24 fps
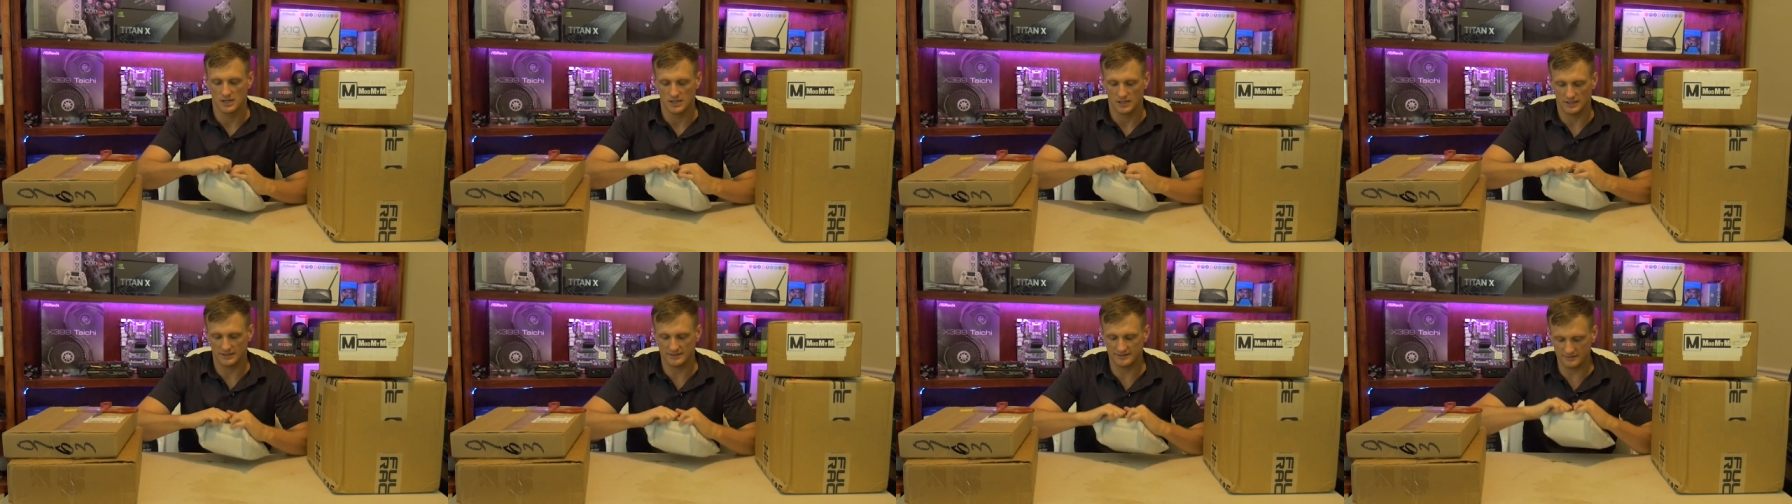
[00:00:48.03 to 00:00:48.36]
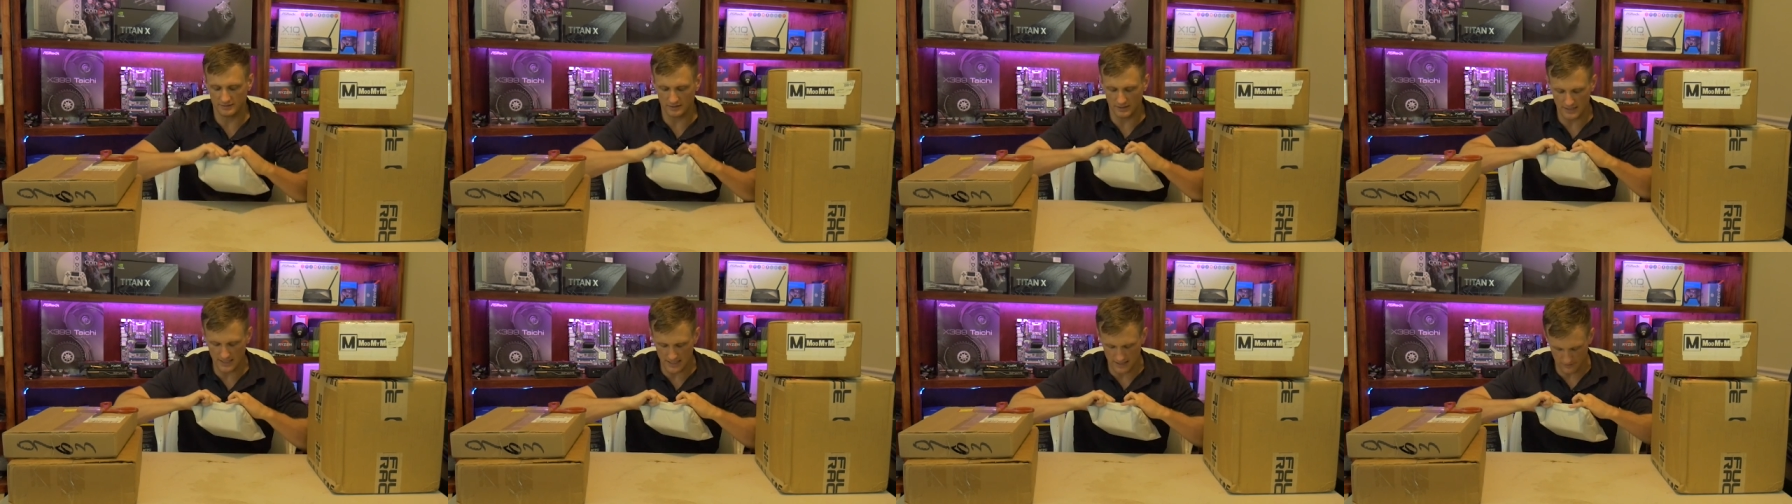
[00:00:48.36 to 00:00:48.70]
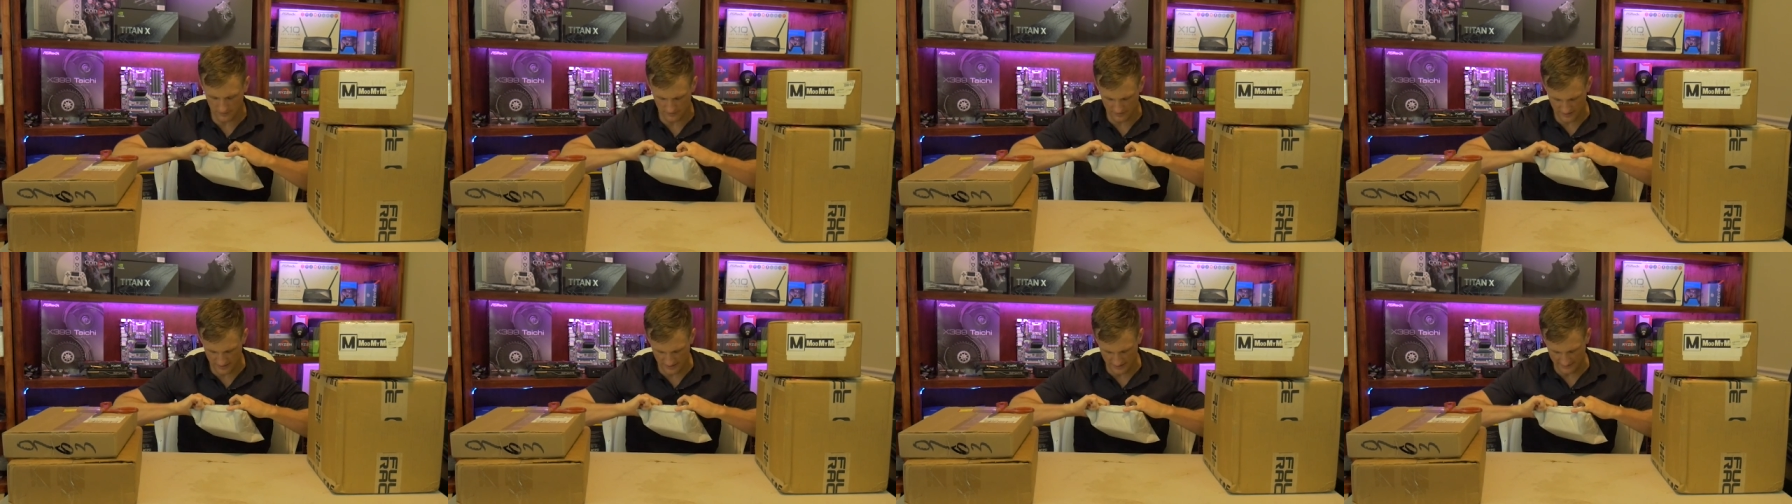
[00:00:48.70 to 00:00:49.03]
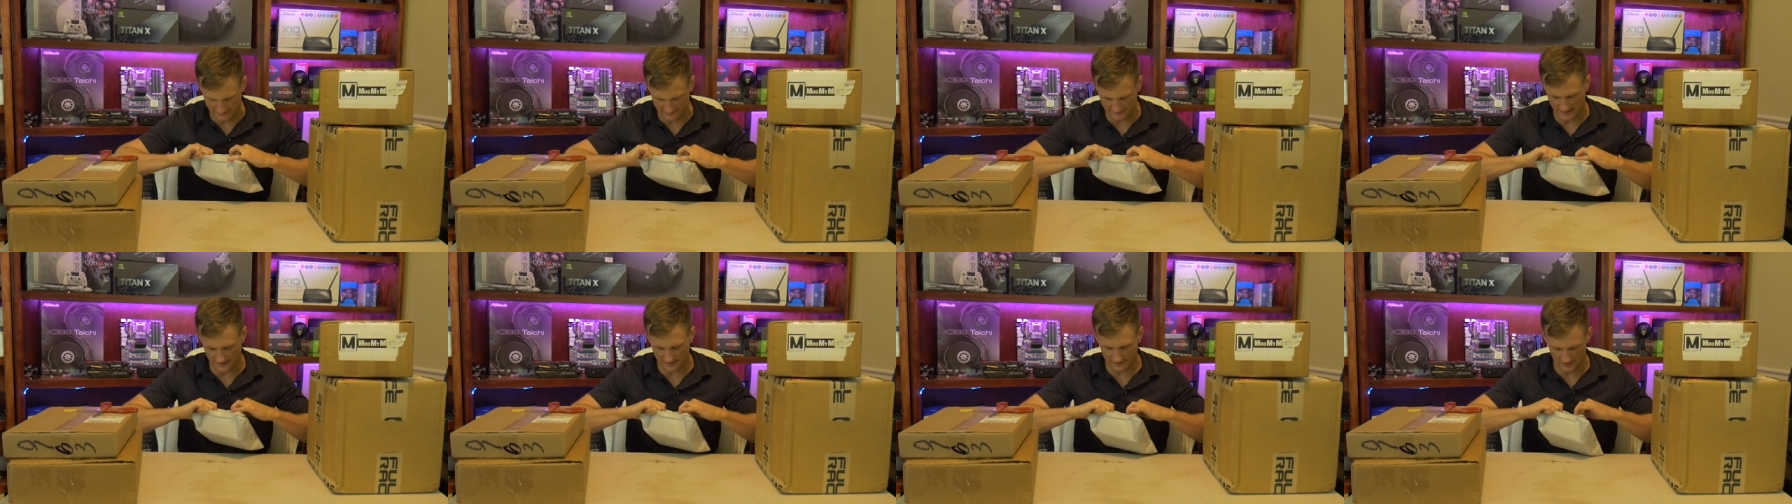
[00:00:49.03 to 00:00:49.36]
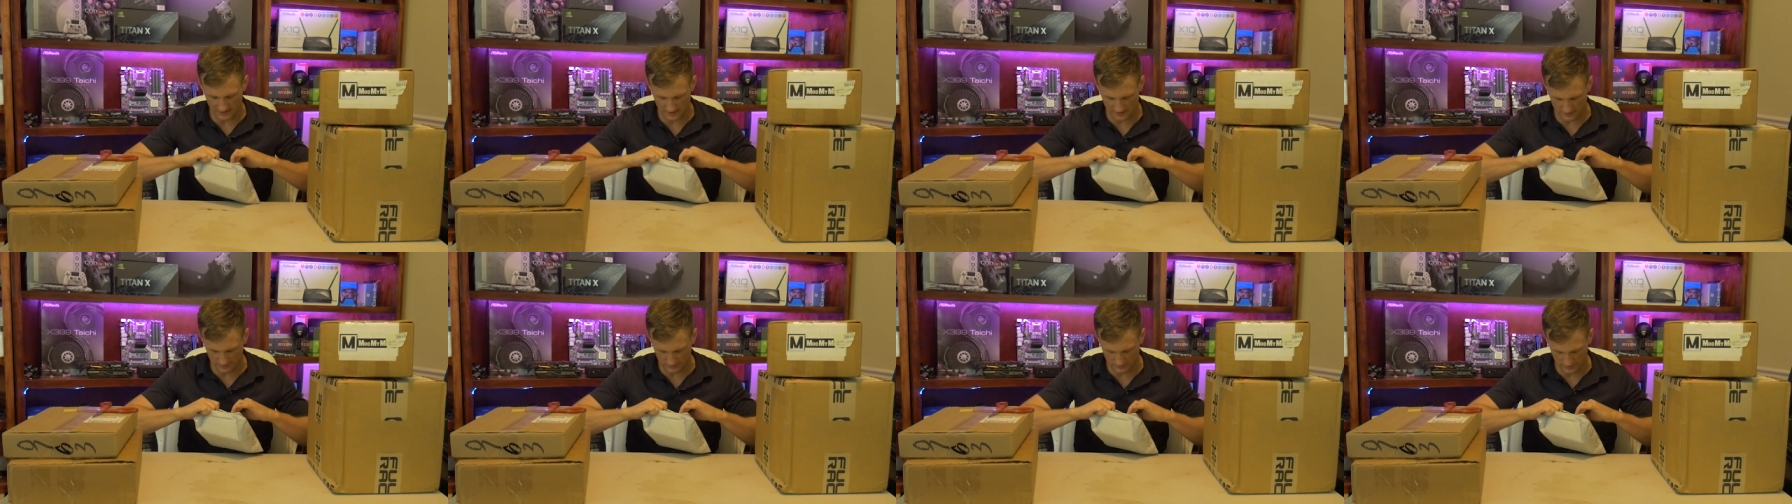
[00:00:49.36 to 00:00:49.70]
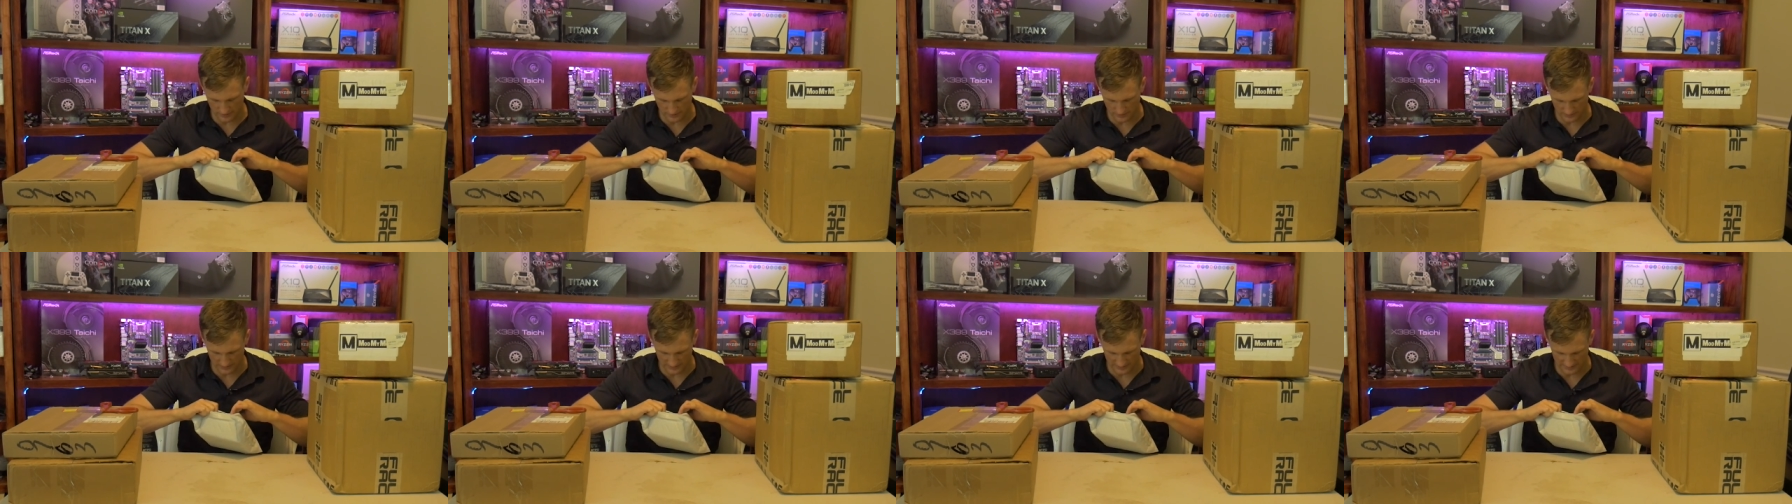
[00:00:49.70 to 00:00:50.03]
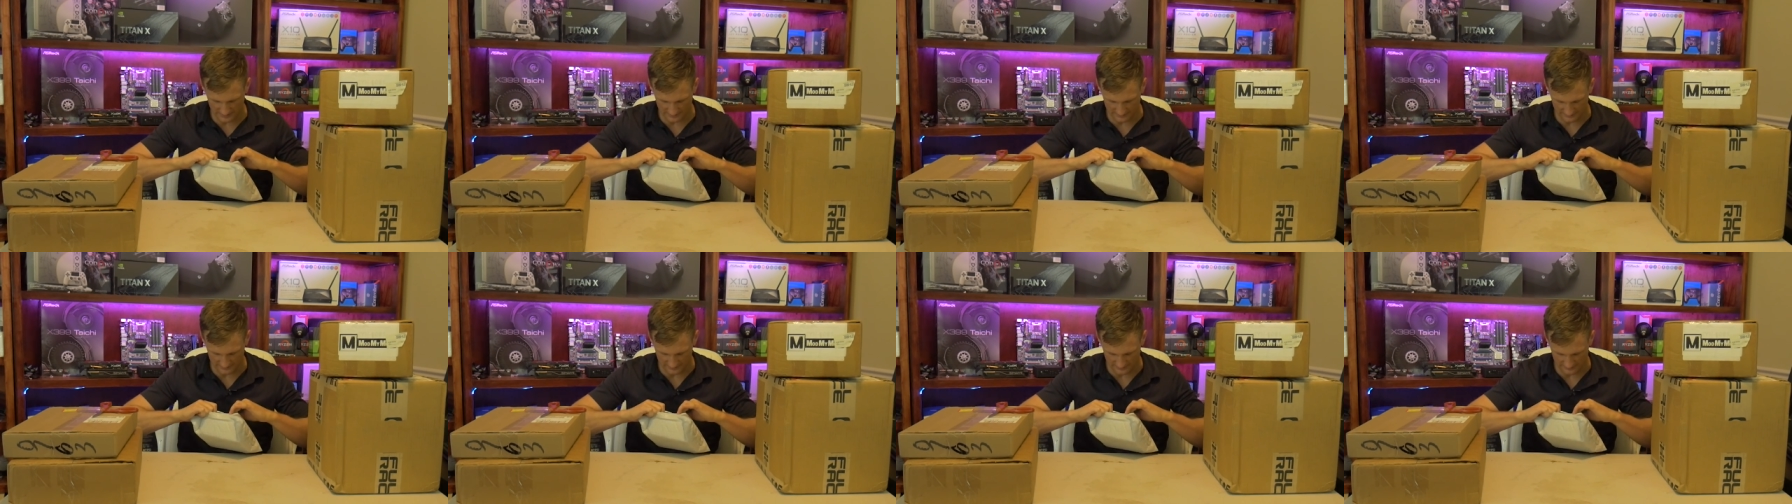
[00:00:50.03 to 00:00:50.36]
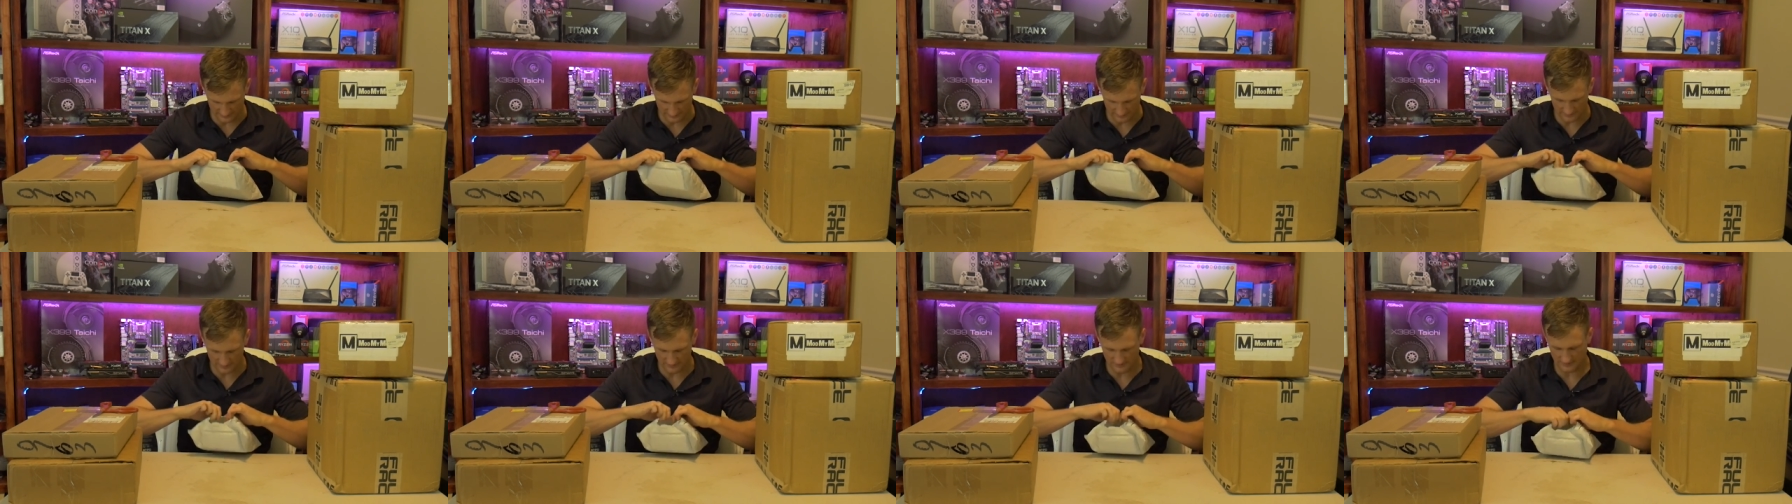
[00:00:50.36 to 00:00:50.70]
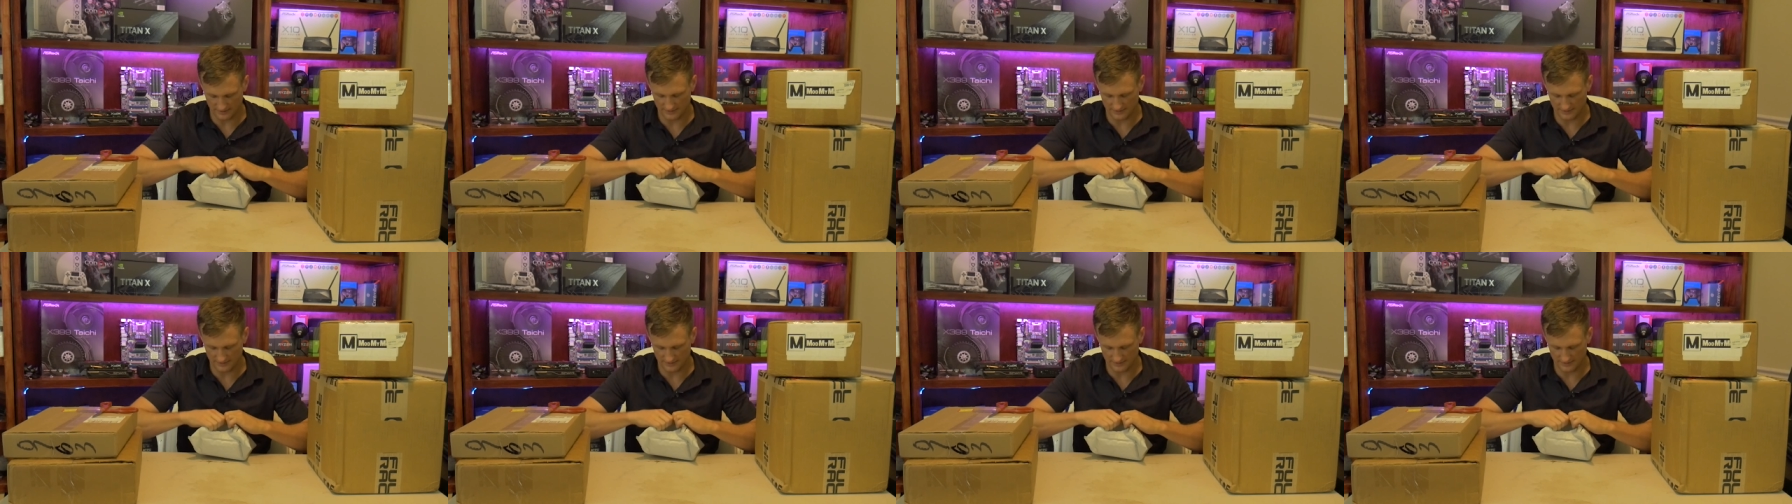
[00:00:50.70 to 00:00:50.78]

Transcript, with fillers: Let's start out with this. I, I don't know what this is.